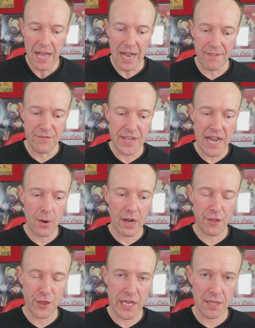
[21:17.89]
And now
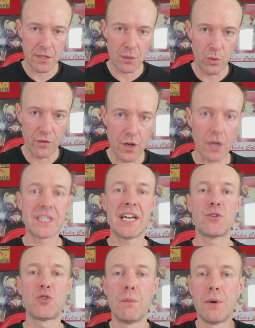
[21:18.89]
I think that we've got
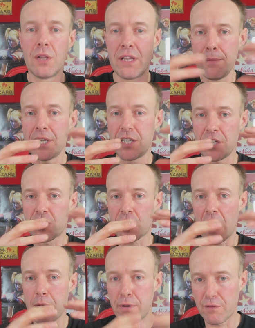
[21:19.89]
down to a more limited
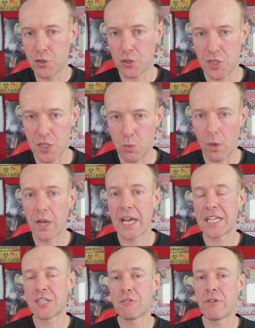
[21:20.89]
scope of just this one
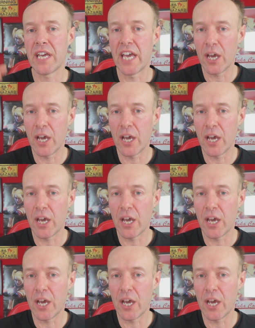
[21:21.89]
category.